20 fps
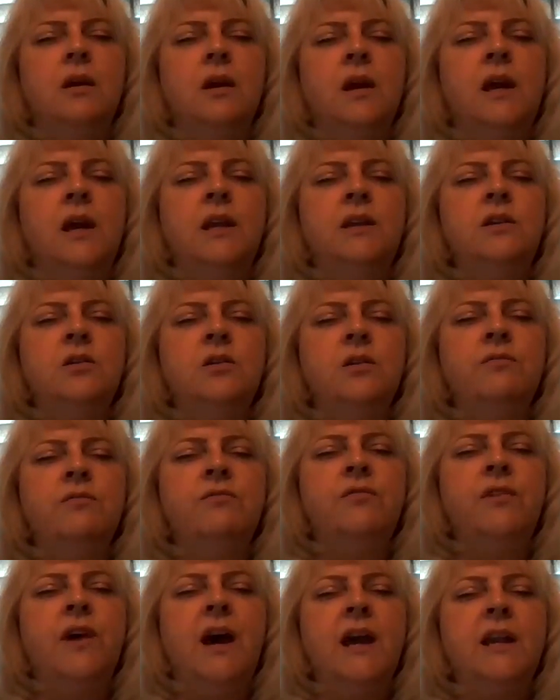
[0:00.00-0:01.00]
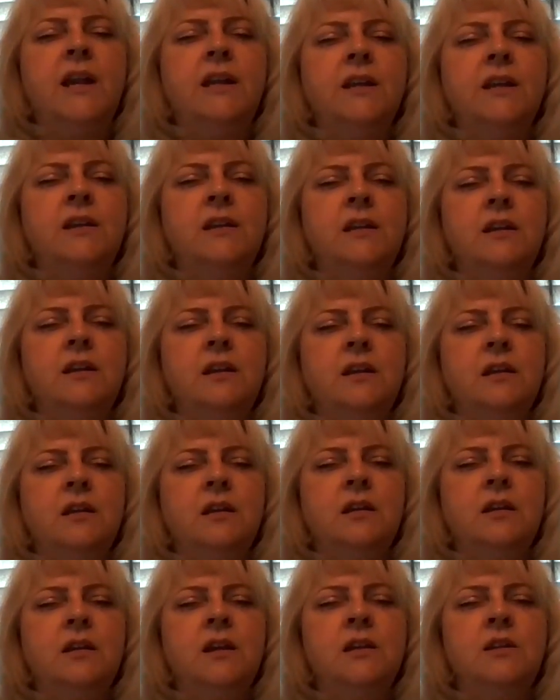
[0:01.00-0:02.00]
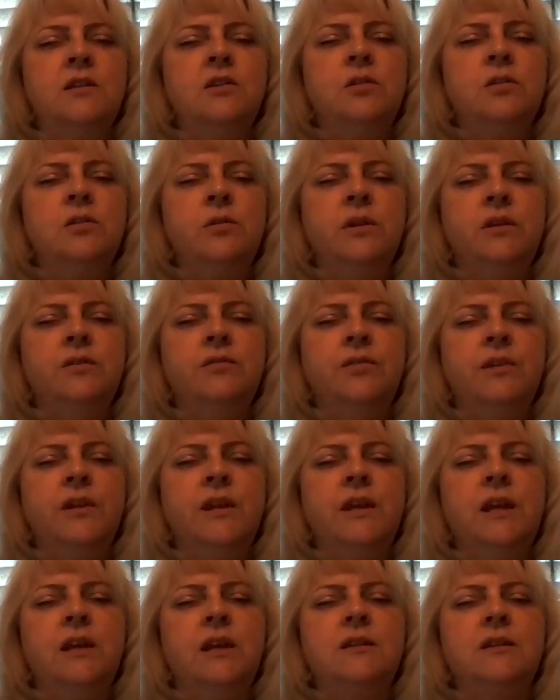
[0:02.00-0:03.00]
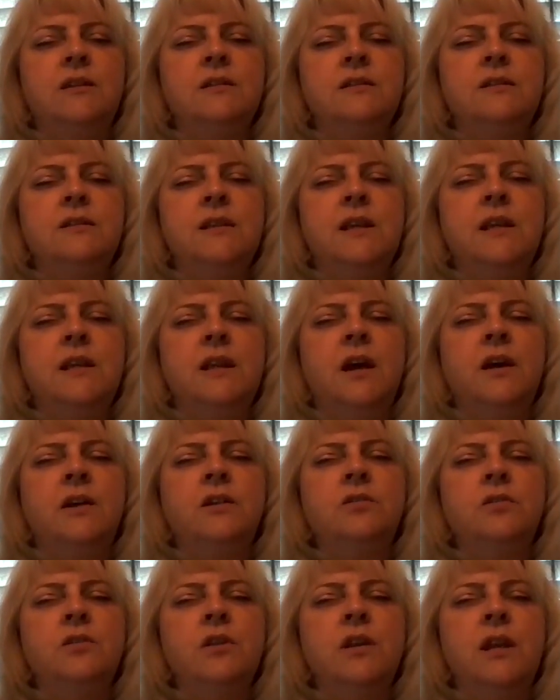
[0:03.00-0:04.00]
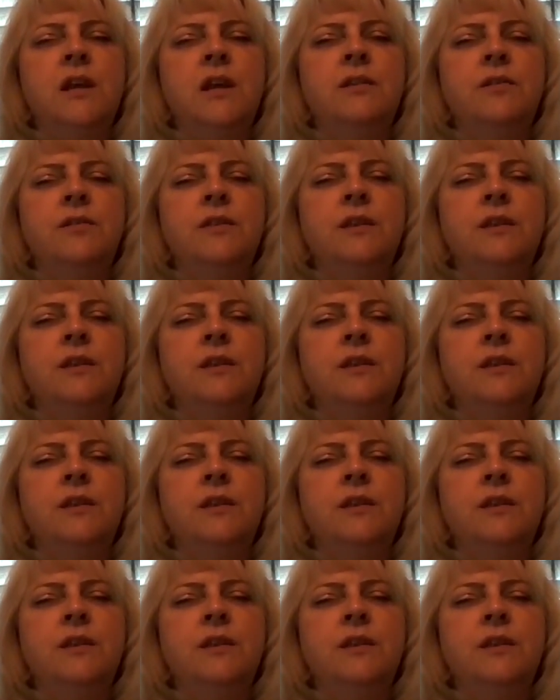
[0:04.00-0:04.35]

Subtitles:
And you're invited intuitively to sit underneath